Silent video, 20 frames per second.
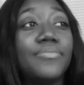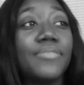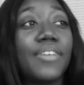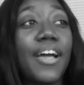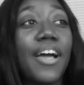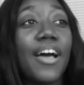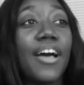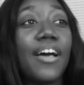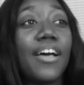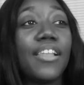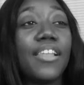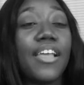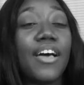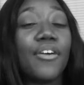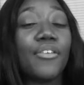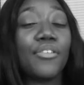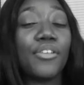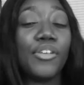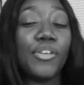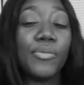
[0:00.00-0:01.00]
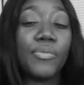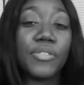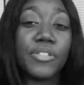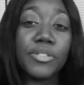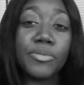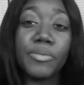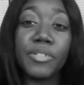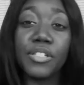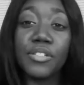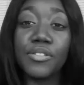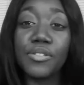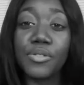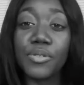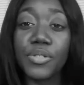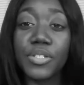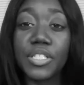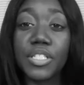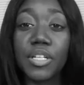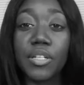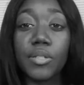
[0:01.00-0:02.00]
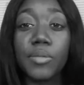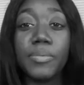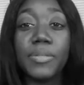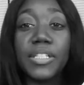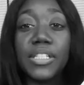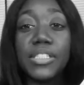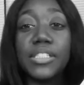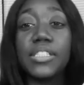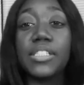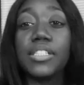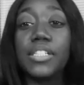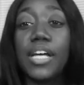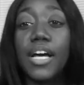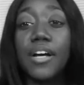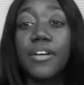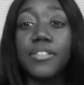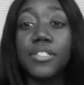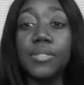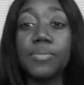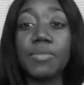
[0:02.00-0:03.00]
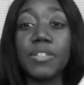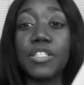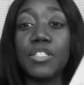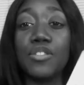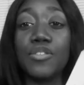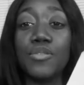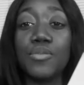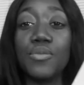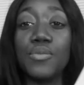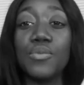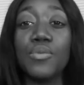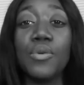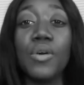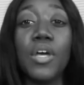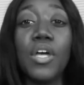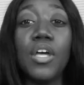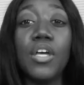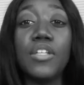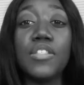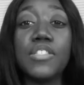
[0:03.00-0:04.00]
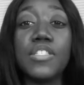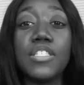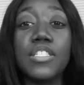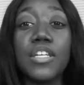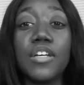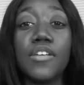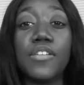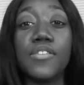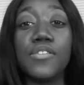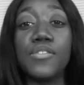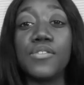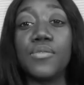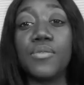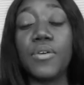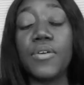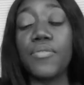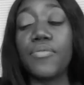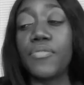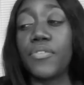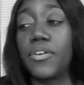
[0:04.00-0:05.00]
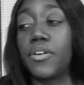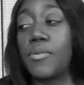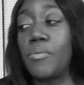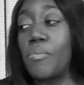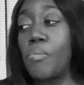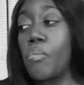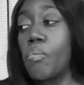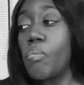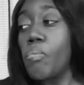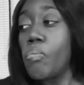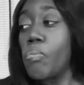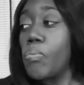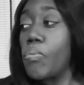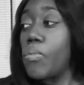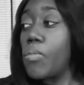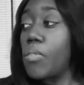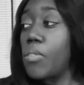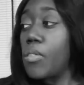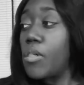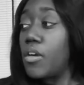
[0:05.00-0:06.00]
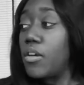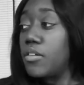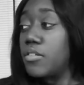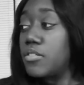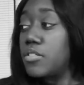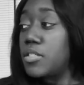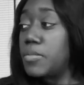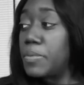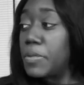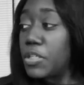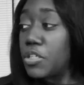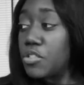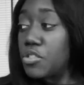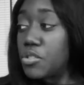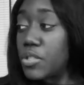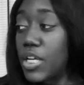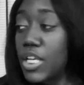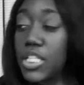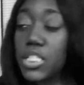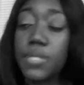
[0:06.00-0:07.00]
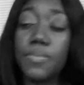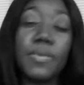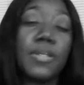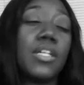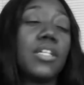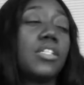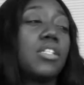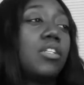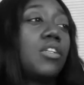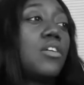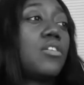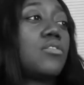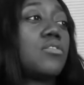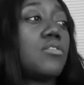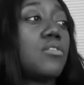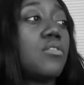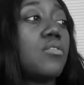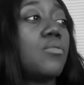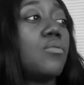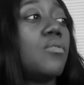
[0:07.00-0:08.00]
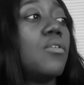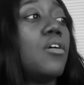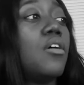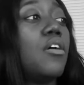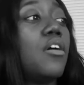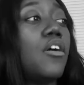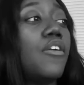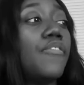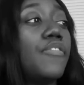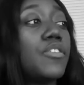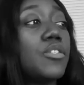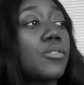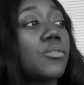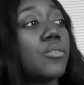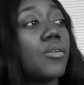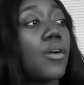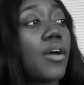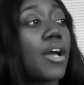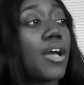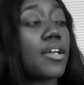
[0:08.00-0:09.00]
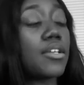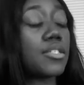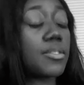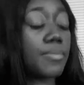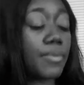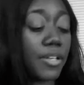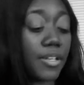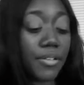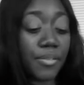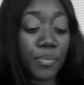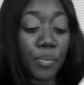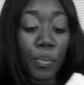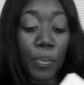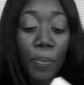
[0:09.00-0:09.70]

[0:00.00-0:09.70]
I allow Cupid to be the storyteller because it allows me to tell the story from a spiritual aspect and also a physical aspect.